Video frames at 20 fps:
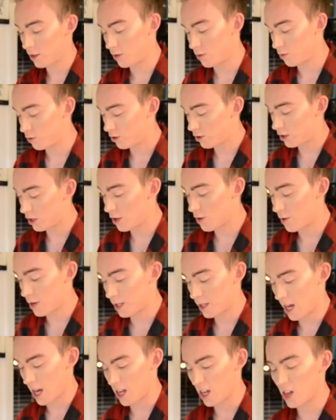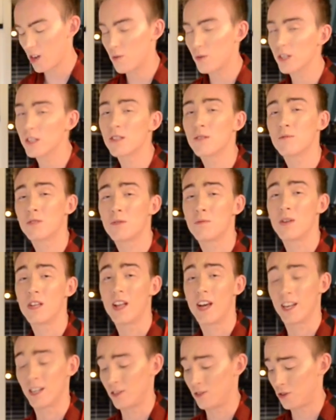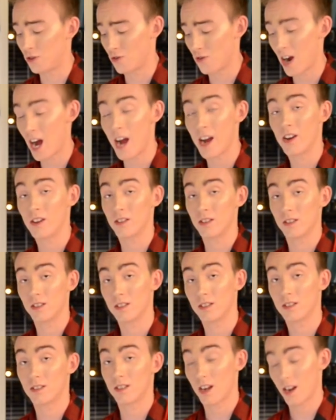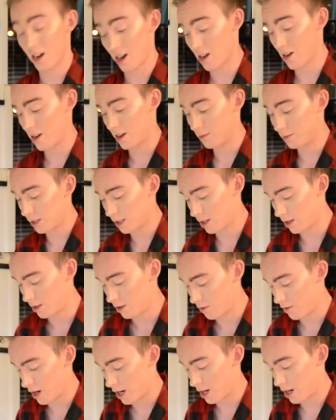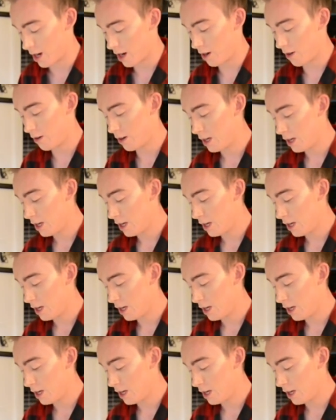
You still want that. You don't want them to be like drier than the Sahara. I'm telling you right now.